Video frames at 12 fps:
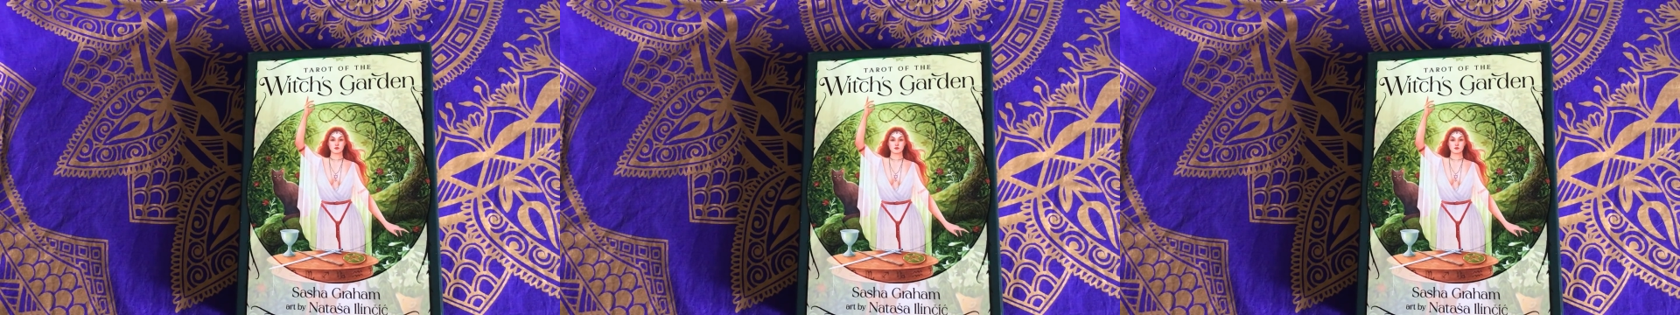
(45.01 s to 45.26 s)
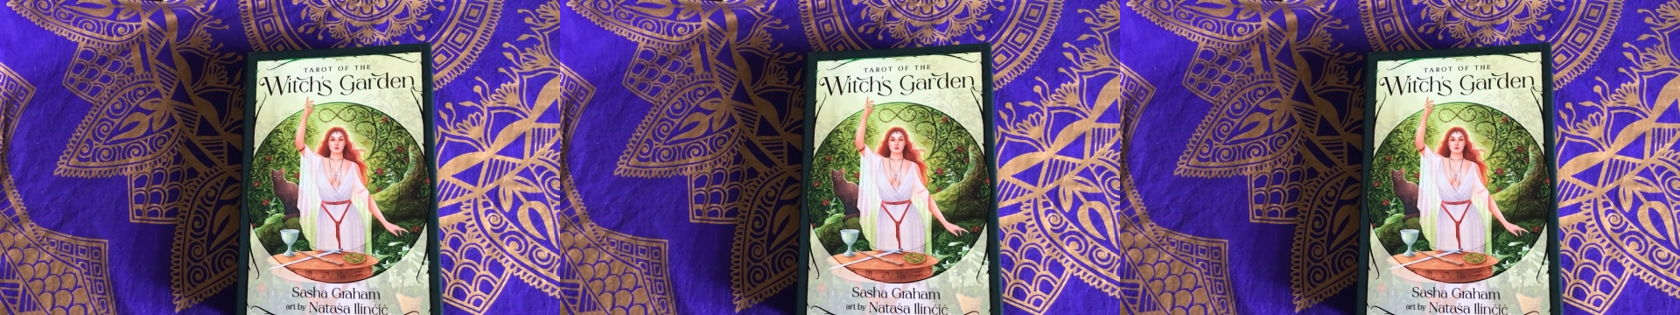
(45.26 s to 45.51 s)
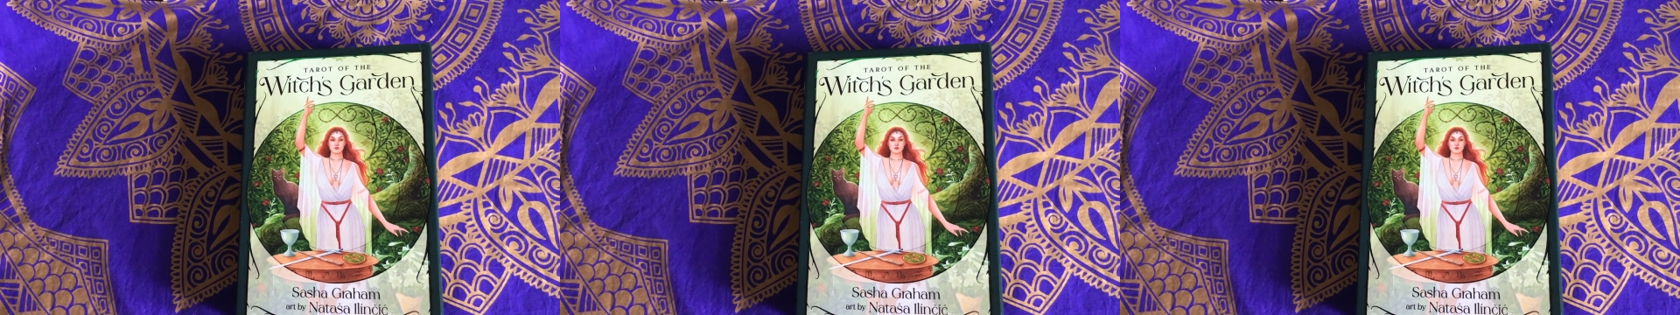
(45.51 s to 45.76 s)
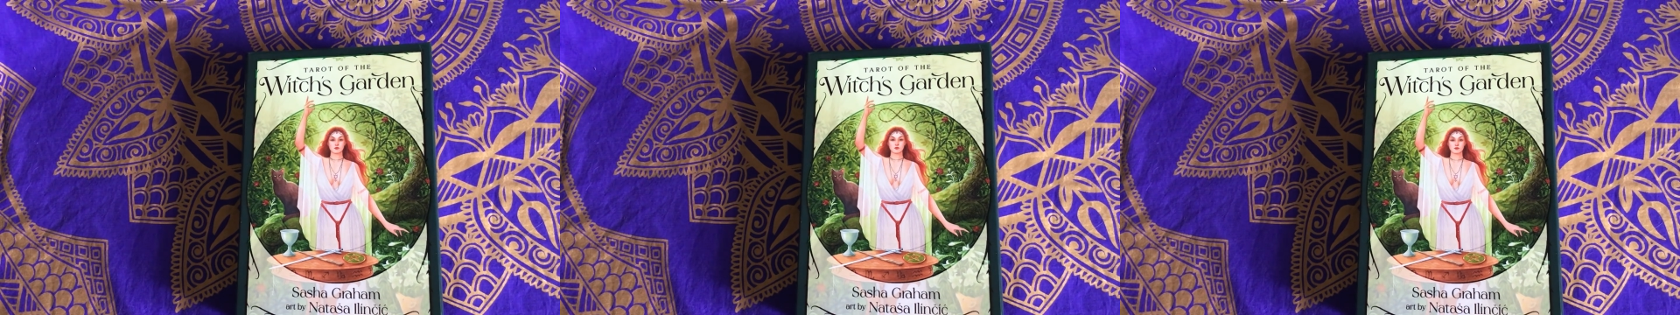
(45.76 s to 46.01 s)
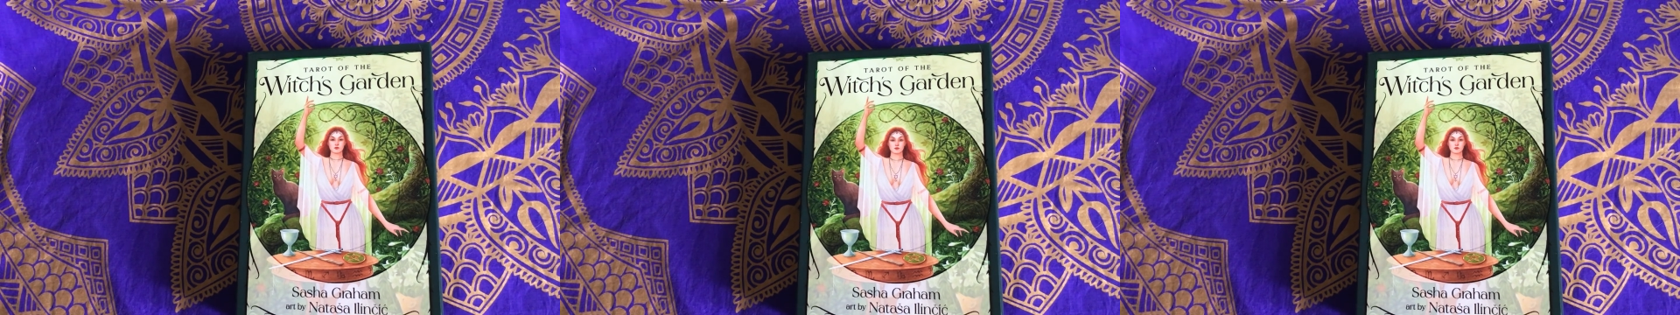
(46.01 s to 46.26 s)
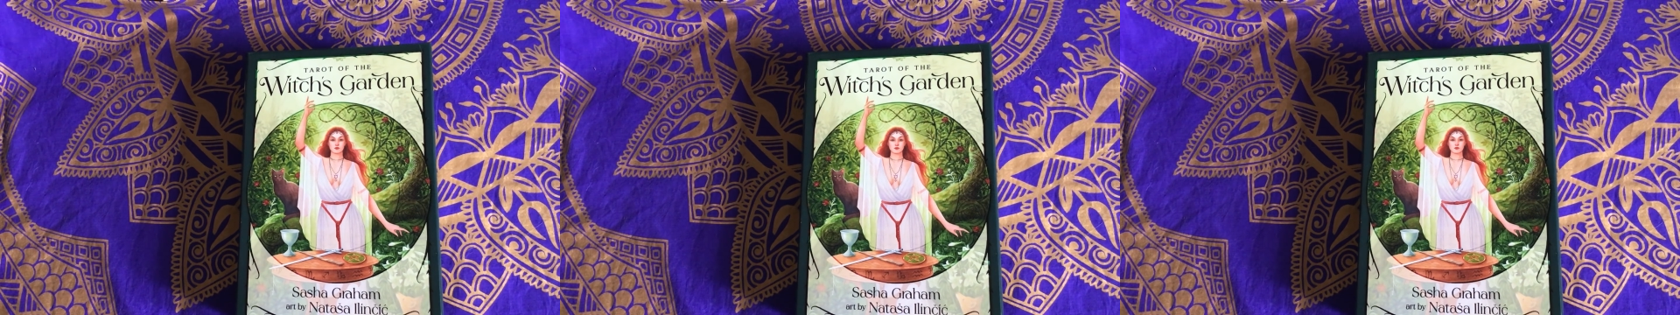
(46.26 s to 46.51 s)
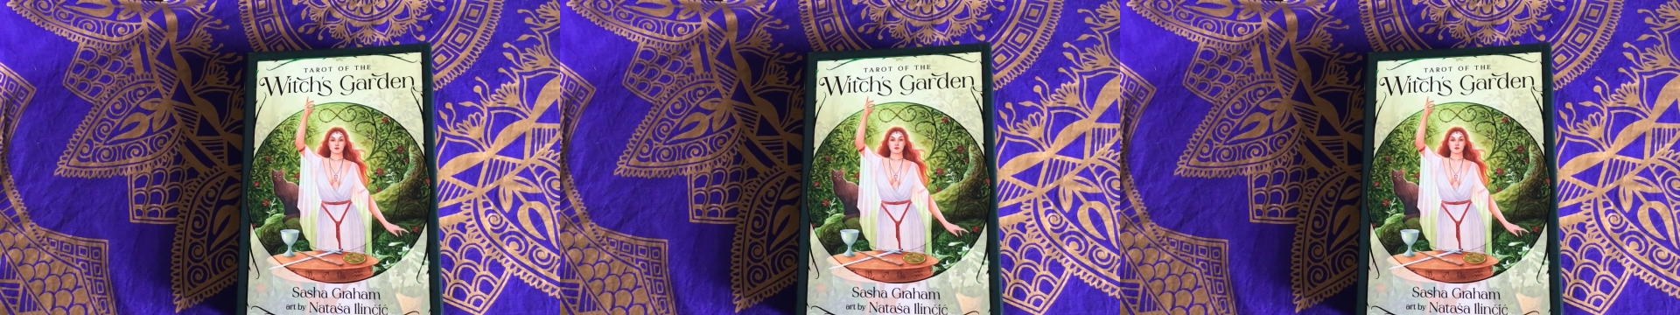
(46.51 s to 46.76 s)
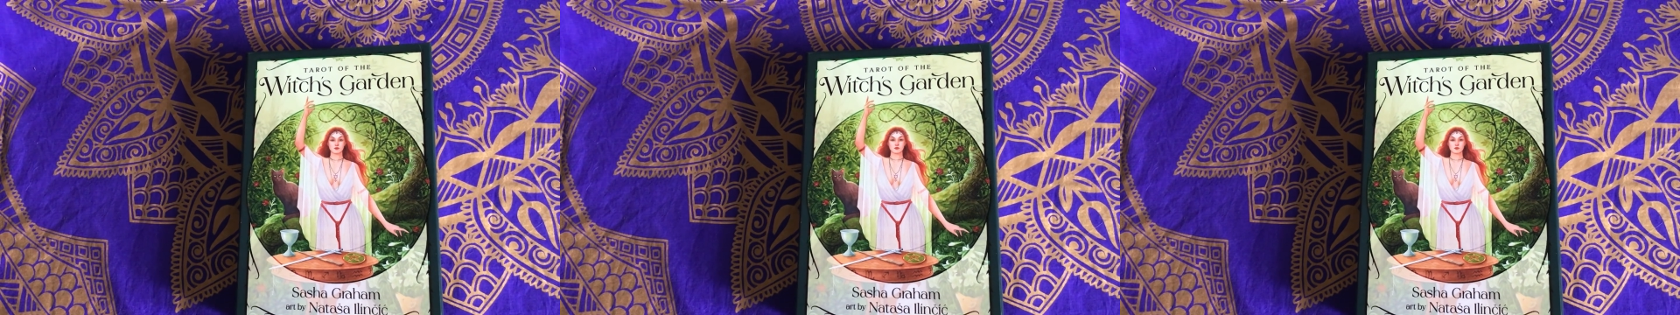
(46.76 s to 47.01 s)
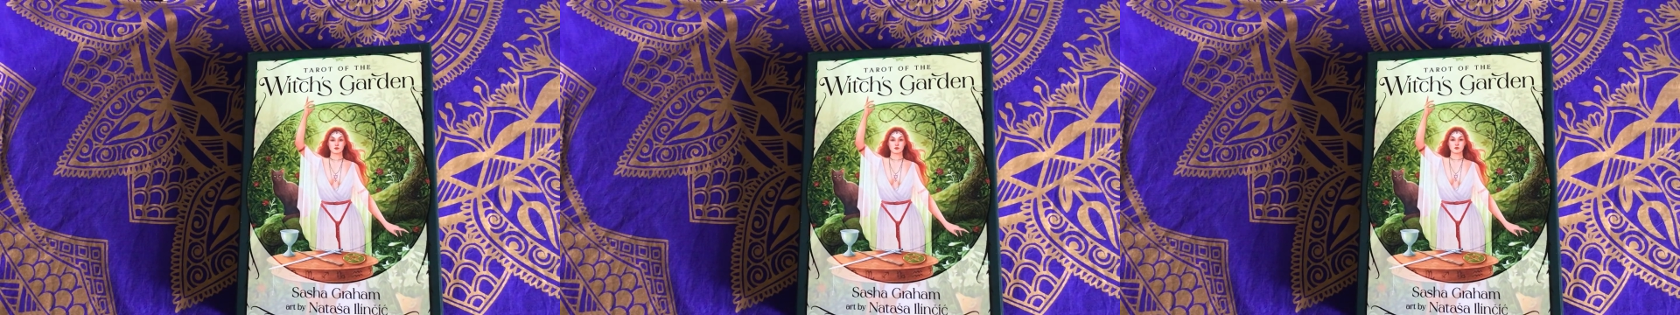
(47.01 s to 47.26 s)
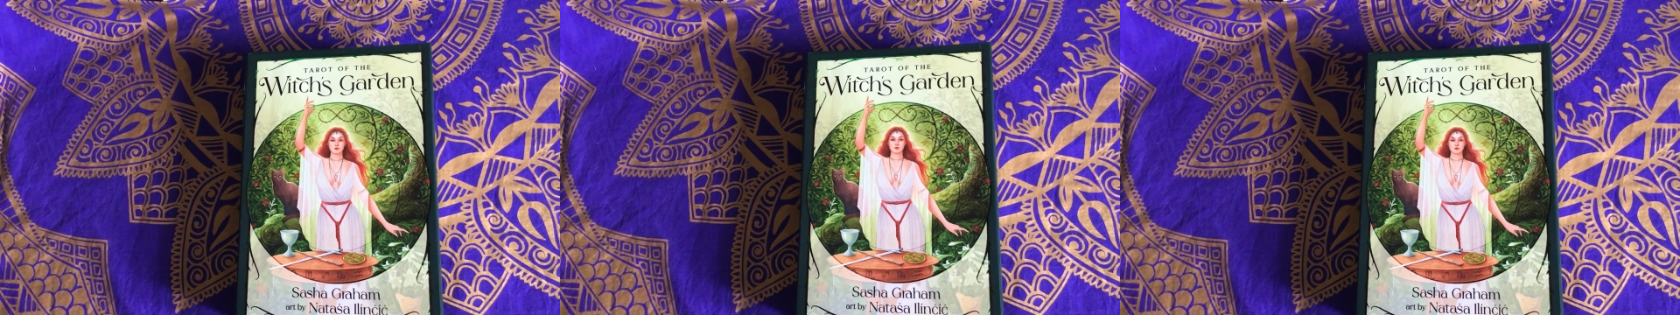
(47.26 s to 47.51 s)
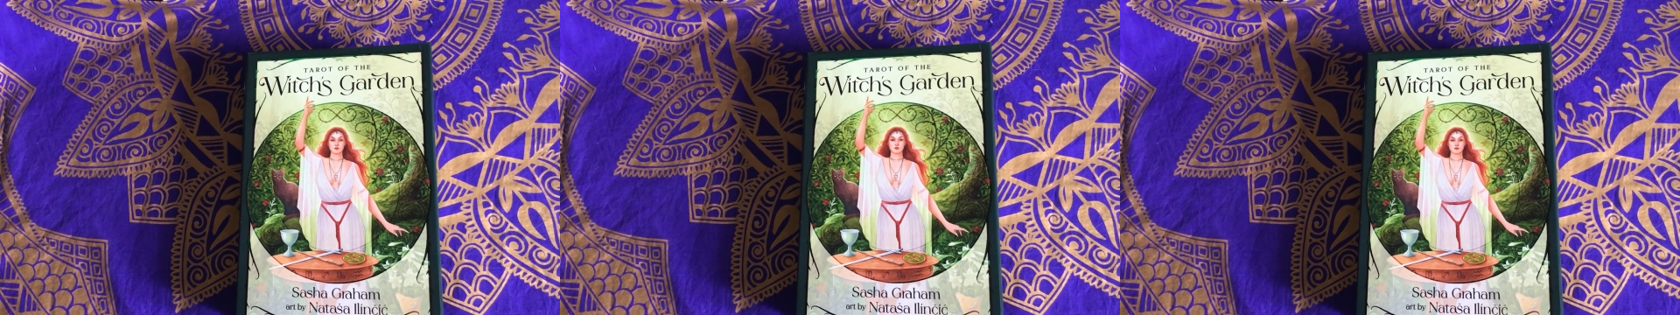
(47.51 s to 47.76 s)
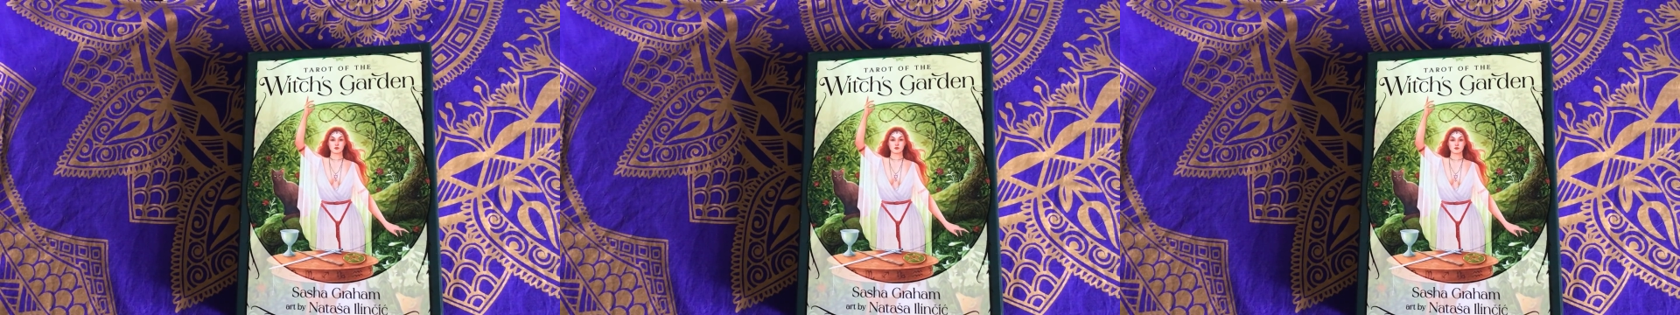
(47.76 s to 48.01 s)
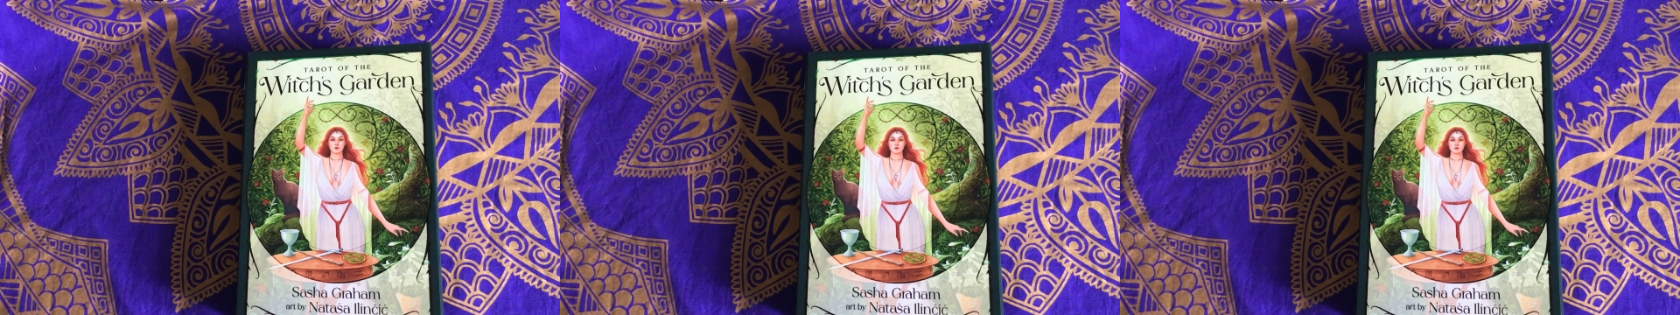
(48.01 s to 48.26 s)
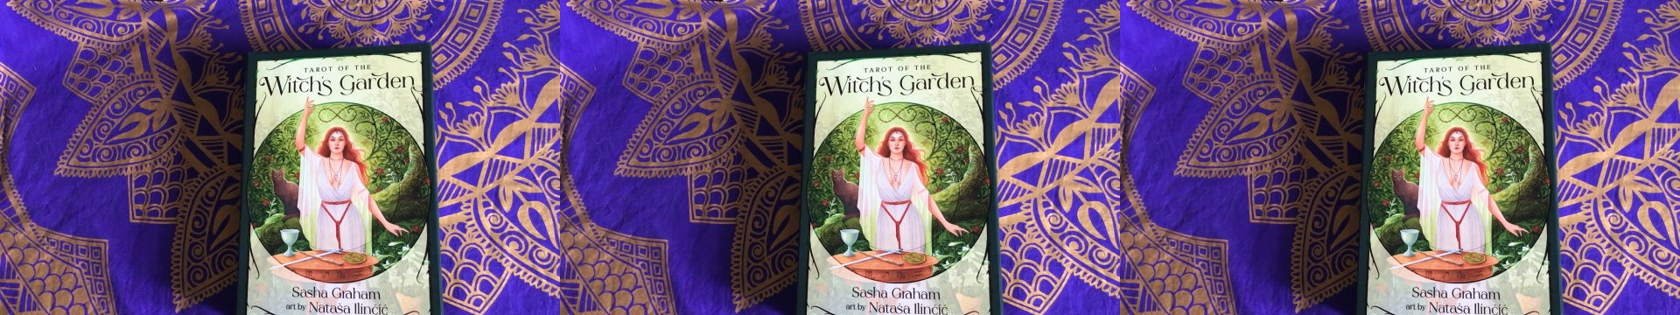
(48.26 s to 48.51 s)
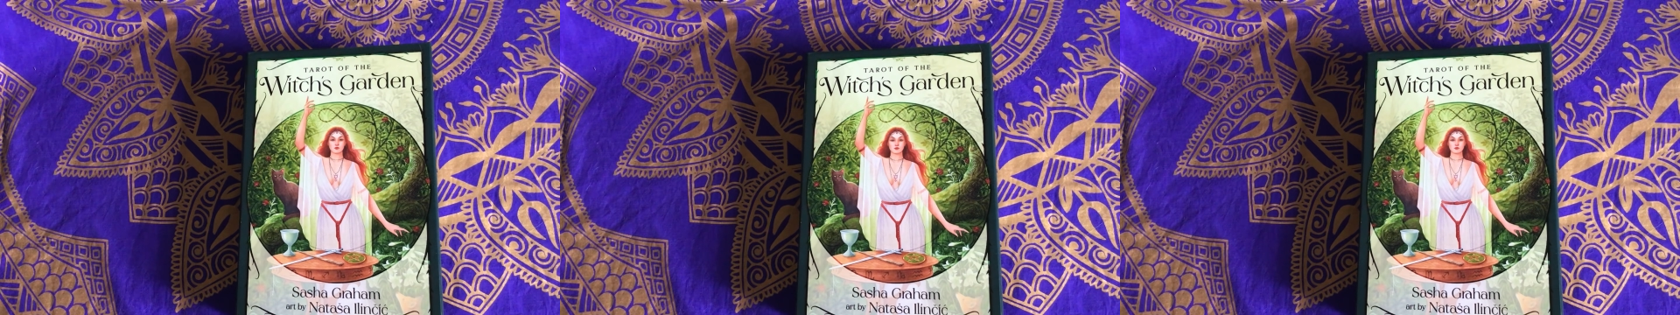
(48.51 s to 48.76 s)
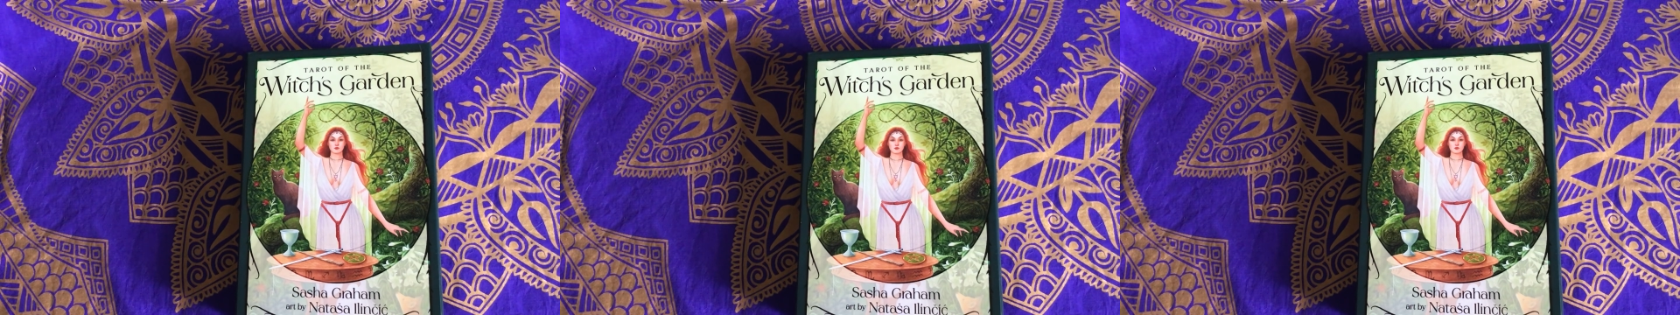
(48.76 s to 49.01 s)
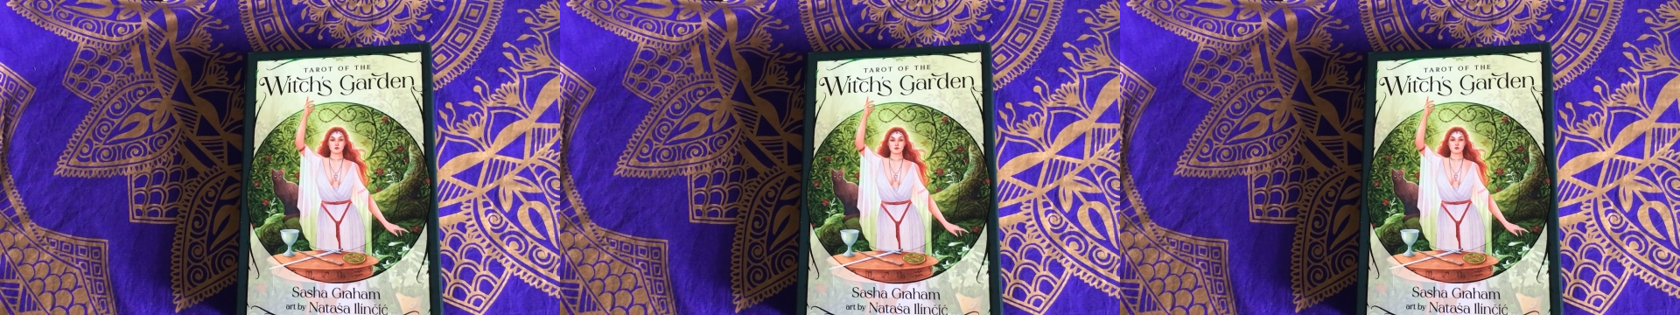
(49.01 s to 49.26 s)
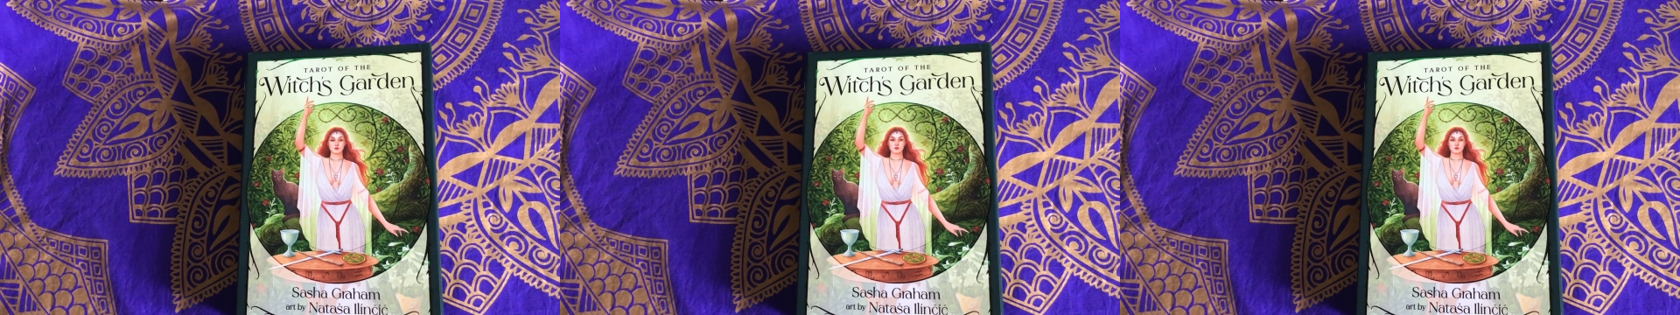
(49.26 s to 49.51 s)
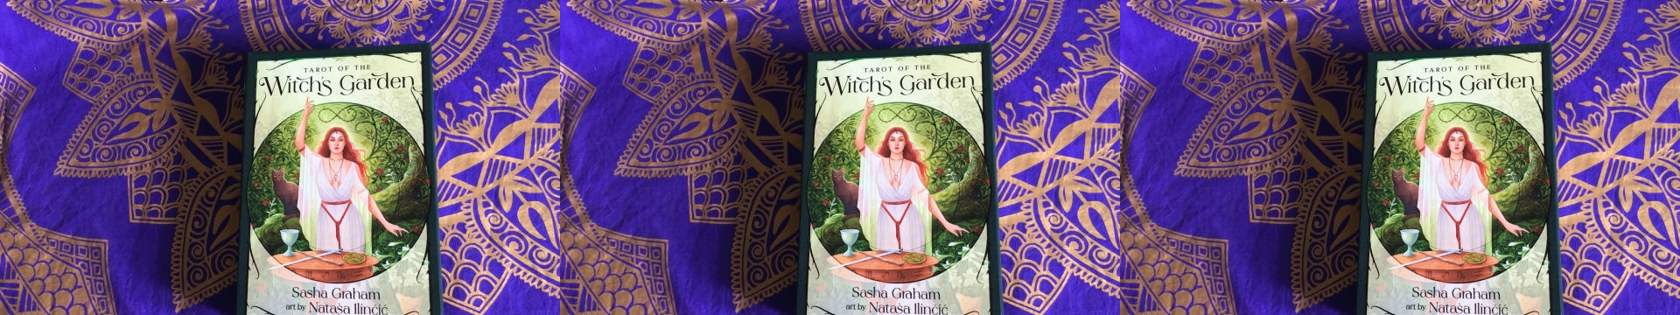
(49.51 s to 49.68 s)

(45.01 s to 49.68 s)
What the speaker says: Nobody's mouth can be seen.